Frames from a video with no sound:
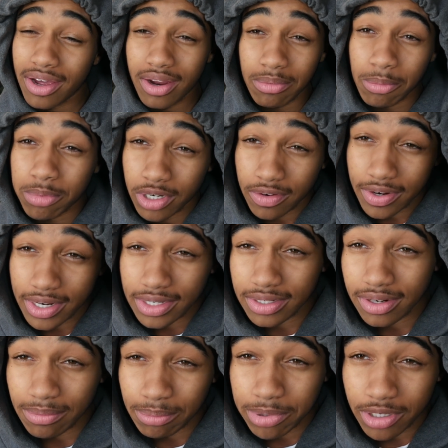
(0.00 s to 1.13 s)
I'm it right,
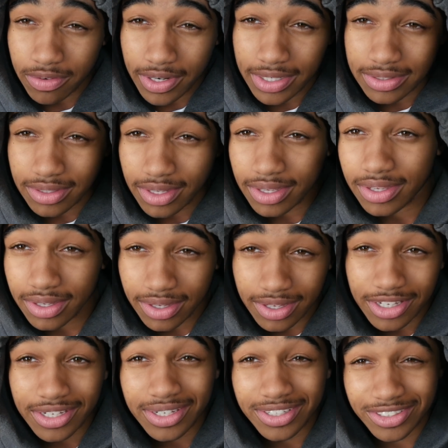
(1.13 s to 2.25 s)
I'm it right there,
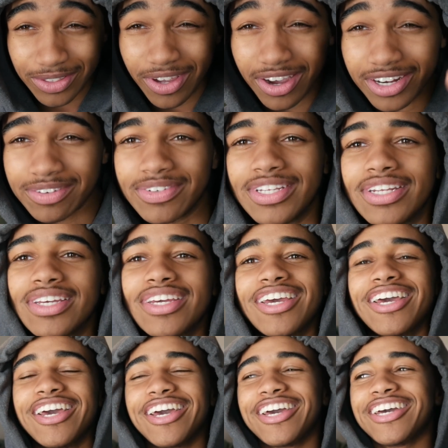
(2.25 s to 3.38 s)
so y'all can read it.
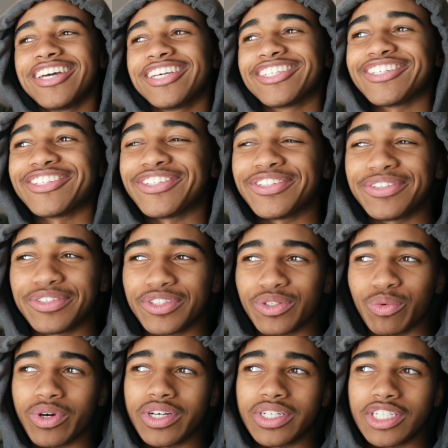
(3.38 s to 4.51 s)
So
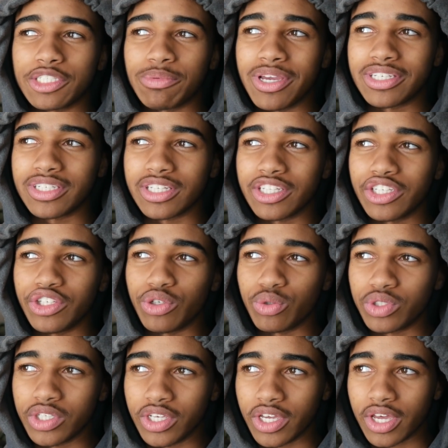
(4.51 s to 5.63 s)
one is basically
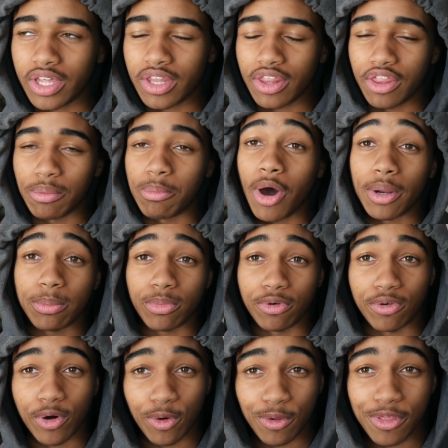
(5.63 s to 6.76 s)
using the bottom
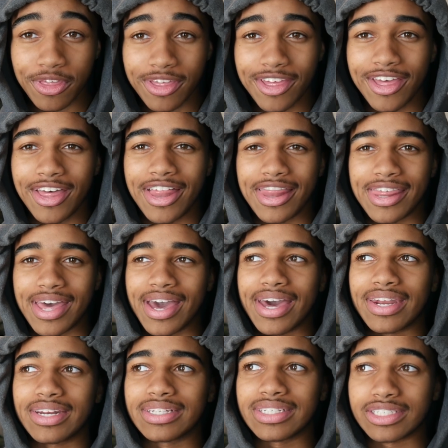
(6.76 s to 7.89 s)
growth
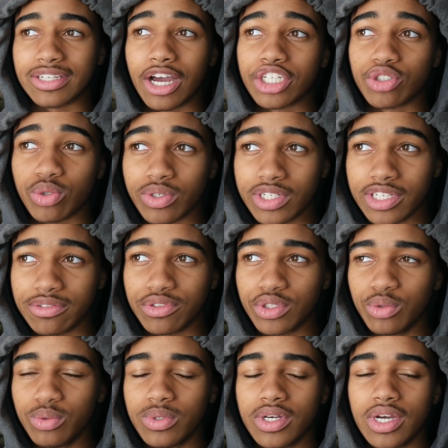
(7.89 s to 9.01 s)
that testosterone gives
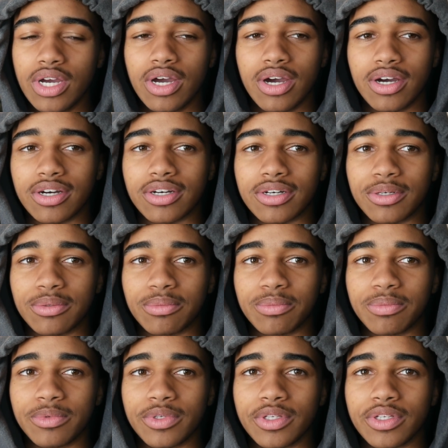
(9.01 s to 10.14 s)
you, um,
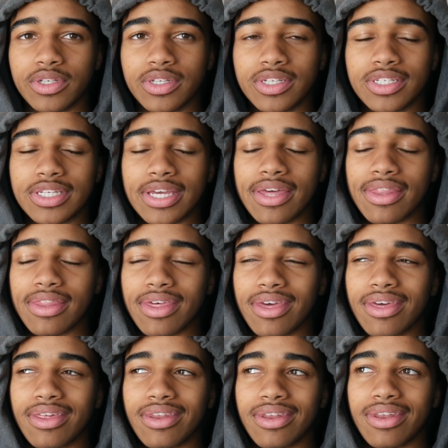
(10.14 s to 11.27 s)
and
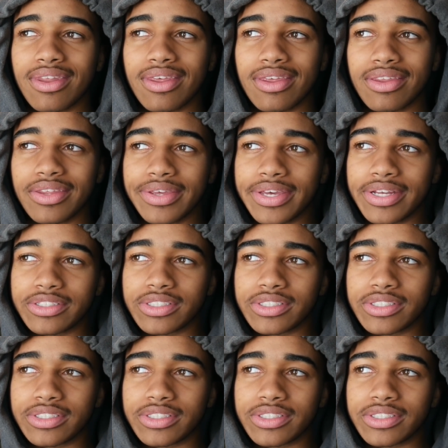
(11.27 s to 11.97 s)
then it